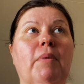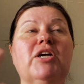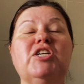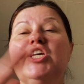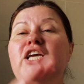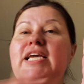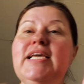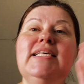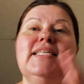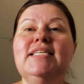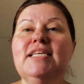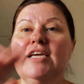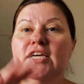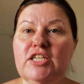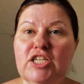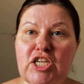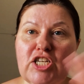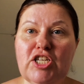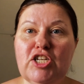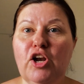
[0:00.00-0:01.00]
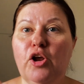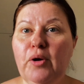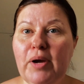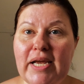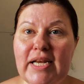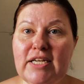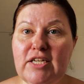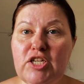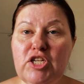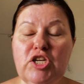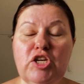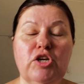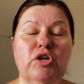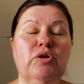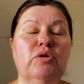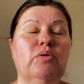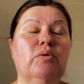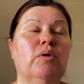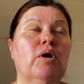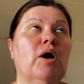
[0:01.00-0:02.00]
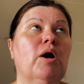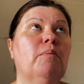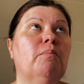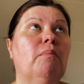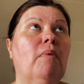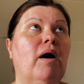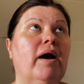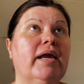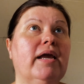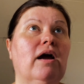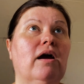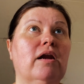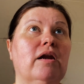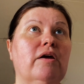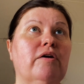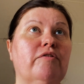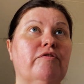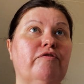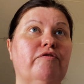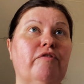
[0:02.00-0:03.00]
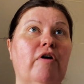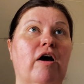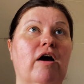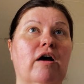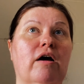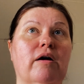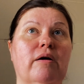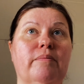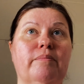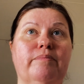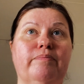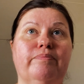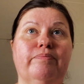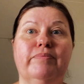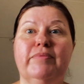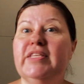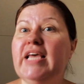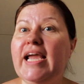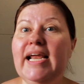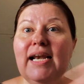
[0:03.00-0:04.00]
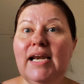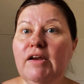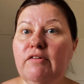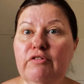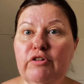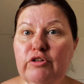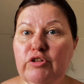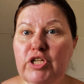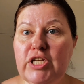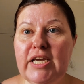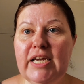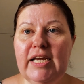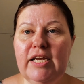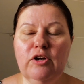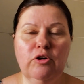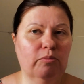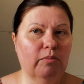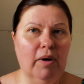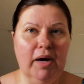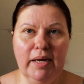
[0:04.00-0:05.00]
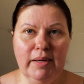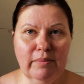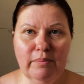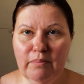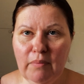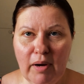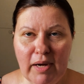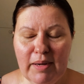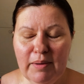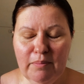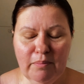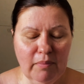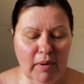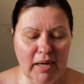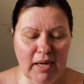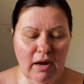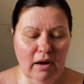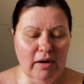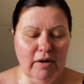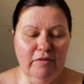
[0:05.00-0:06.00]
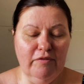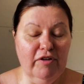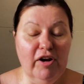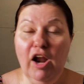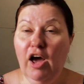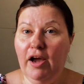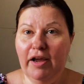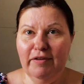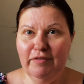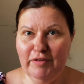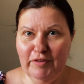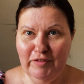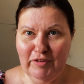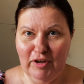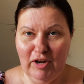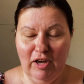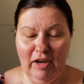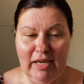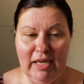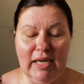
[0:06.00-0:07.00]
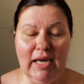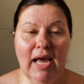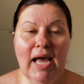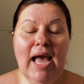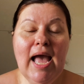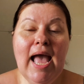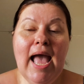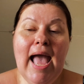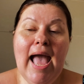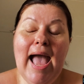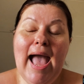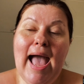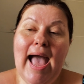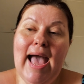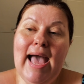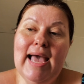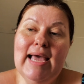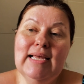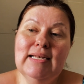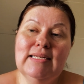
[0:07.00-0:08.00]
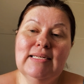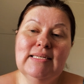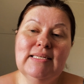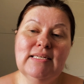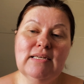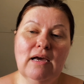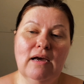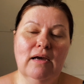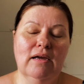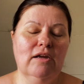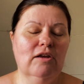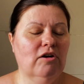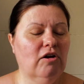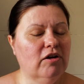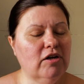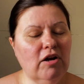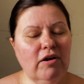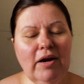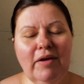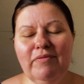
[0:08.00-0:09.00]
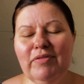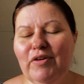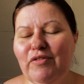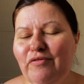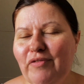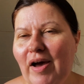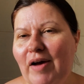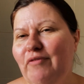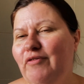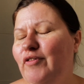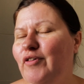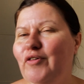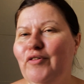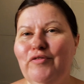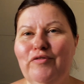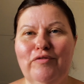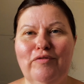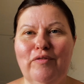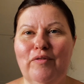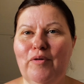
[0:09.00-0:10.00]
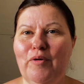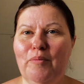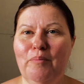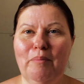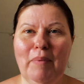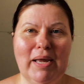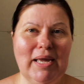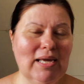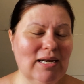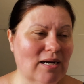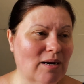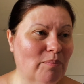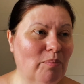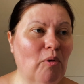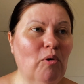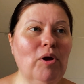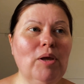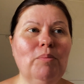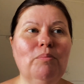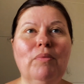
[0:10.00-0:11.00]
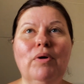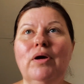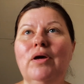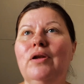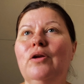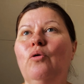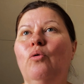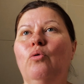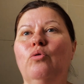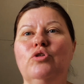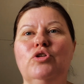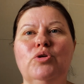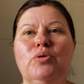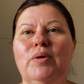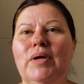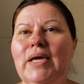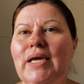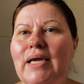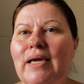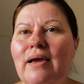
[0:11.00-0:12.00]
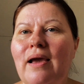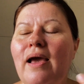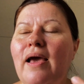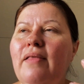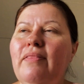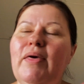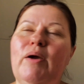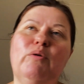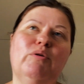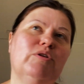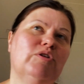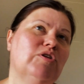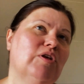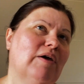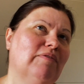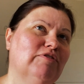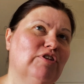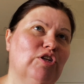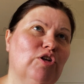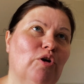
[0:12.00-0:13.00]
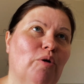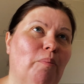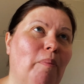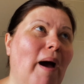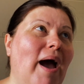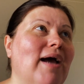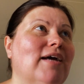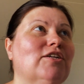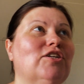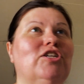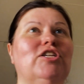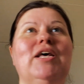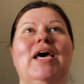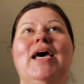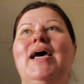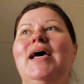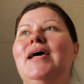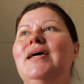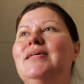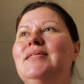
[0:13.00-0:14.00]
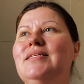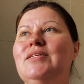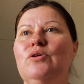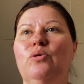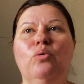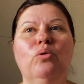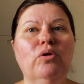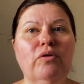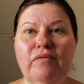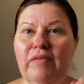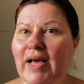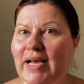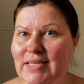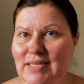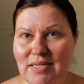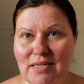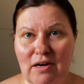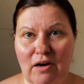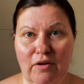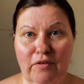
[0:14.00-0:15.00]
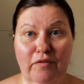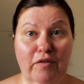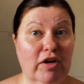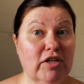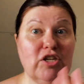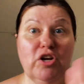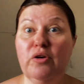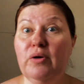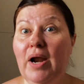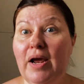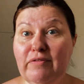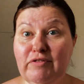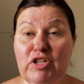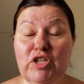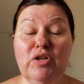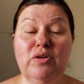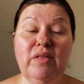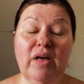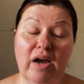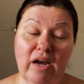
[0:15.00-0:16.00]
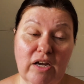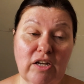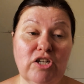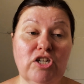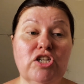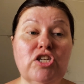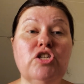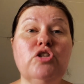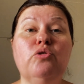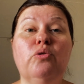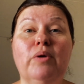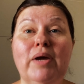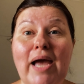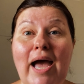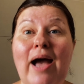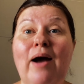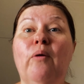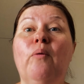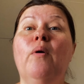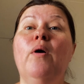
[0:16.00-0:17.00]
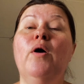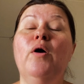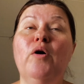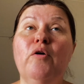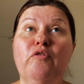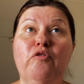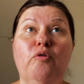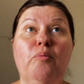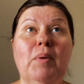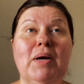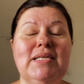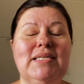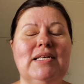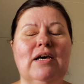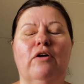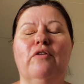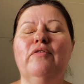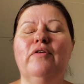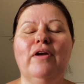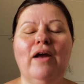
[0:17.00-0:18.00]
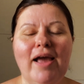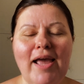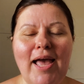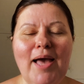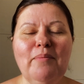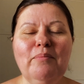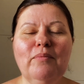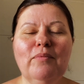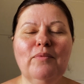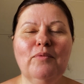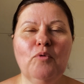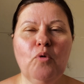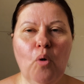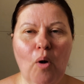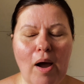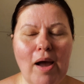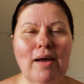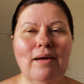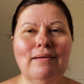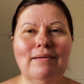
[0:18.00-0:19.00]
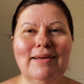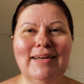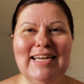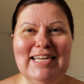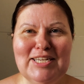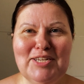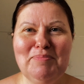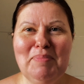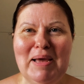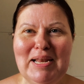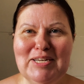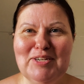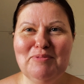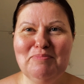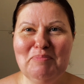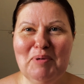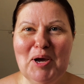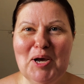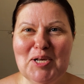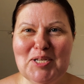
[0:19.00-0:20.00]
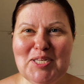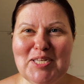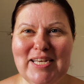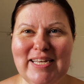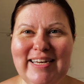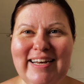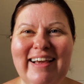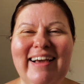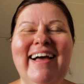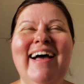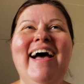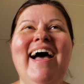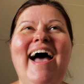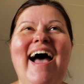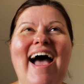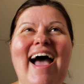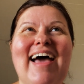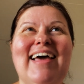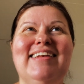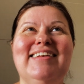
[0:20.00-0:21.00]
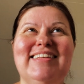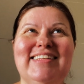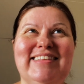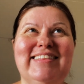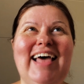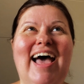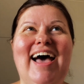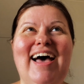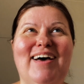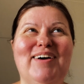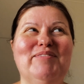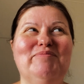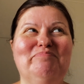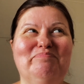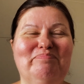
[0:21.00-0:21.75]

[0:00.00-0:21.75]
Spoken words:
easier to slot into my kind of daily routine, or my kind of life, if you like. And, you know, I don't have the faff of making an appointment or they always have to do a patch test, all of that stuff. I don't have to do that. I can just sort it out for myself. And I am quite an independent person, and that